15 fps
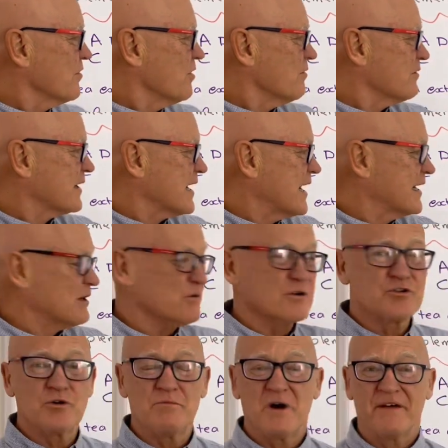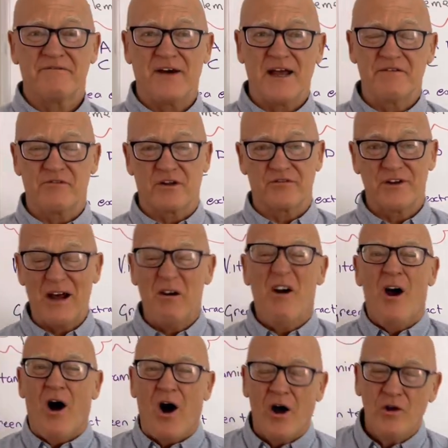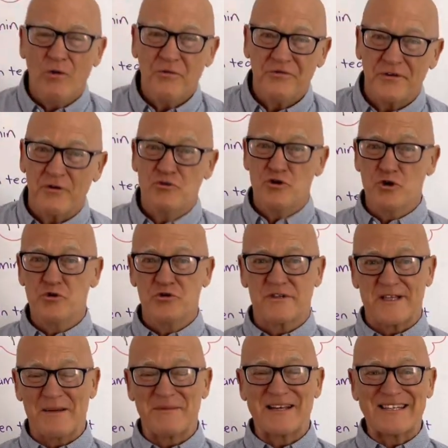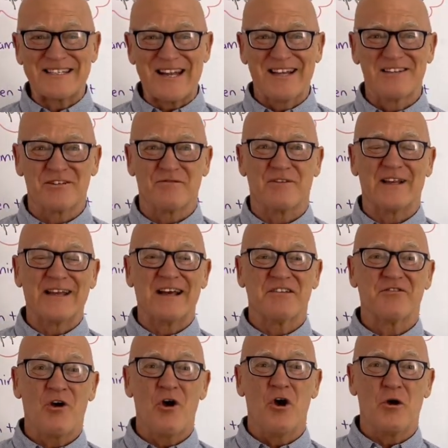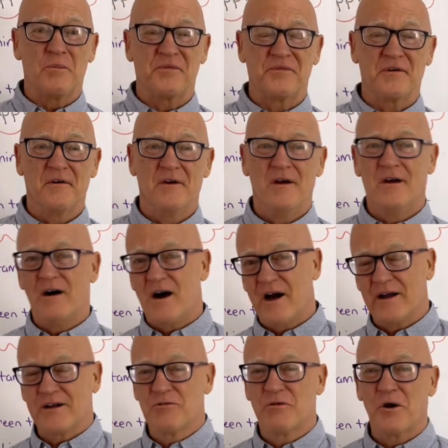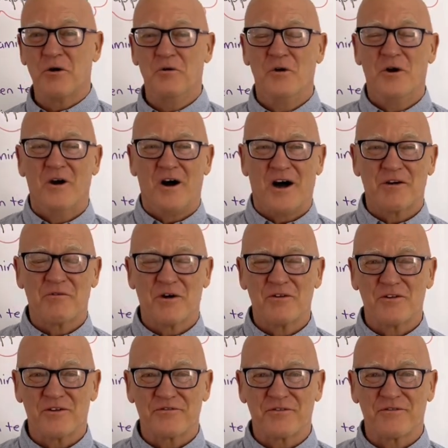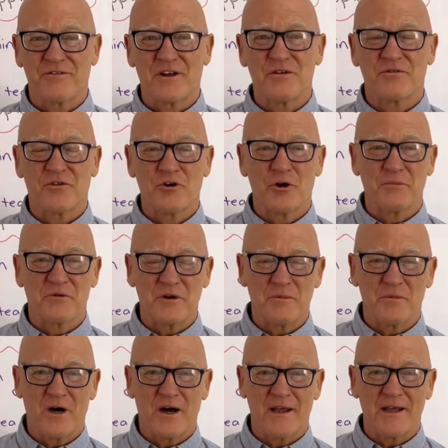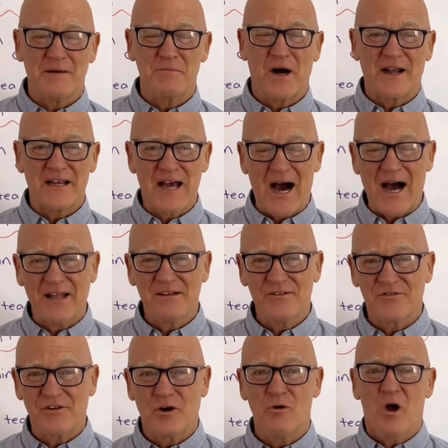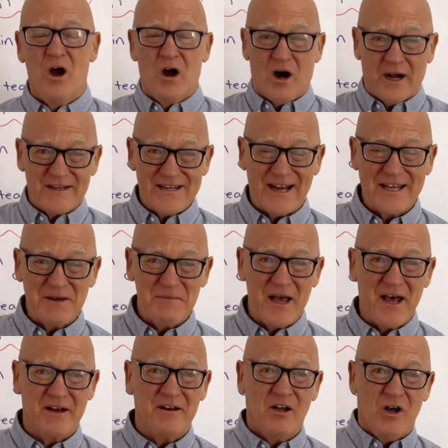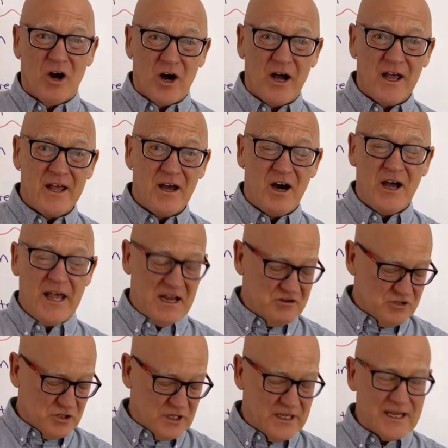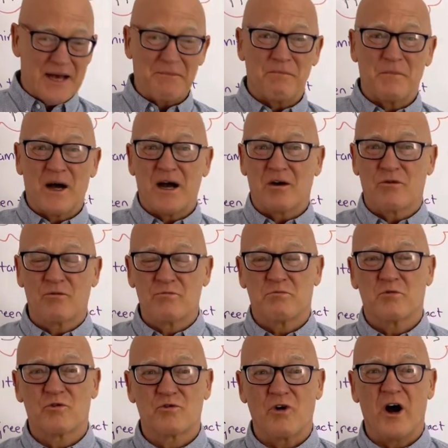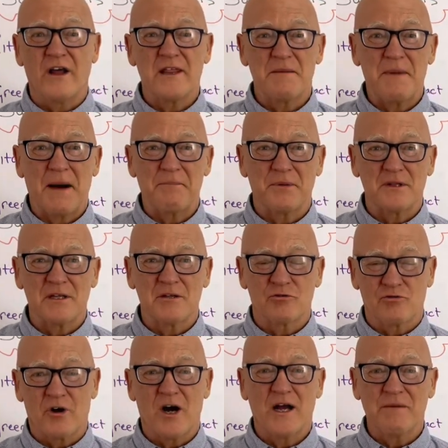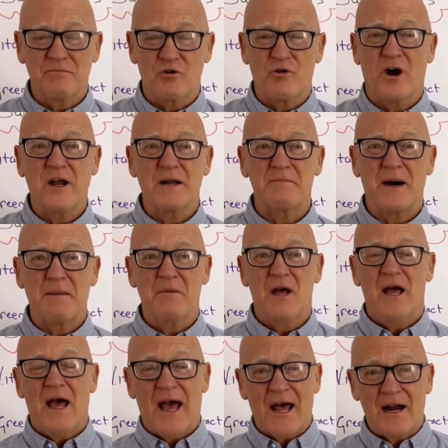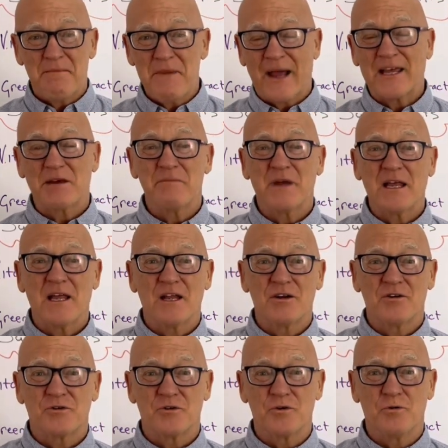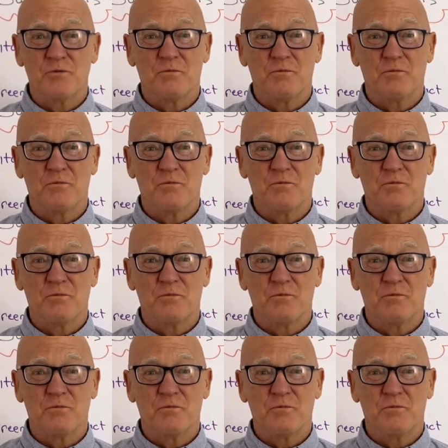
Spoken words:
and oregano are two of my favorites. Now, I also use them extensively as herbs. I grow lots of those herbs in my garden. So I take them out. I actually grind them up a little, dry them, grind them up, and I make them into